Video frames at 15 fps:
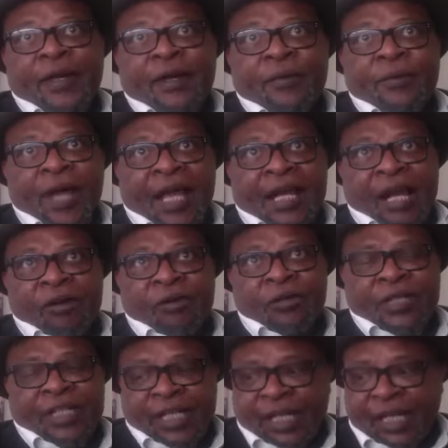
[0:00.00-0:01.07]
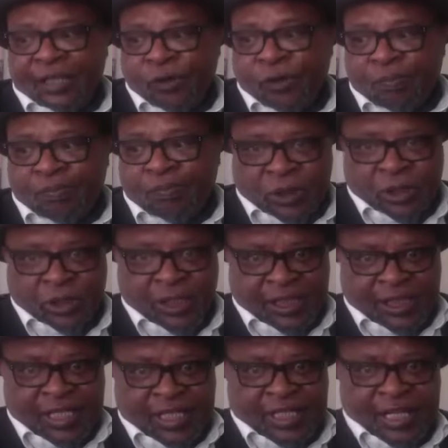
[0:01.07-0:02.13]
we are now looking at the
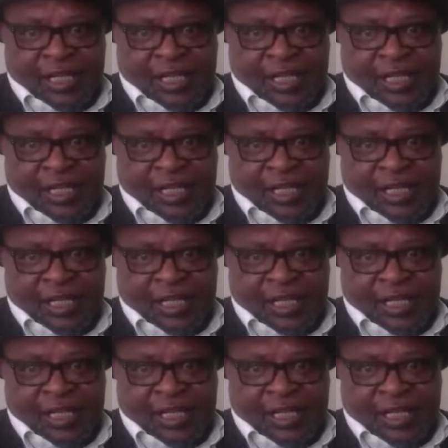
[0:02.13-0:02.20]
opportunities.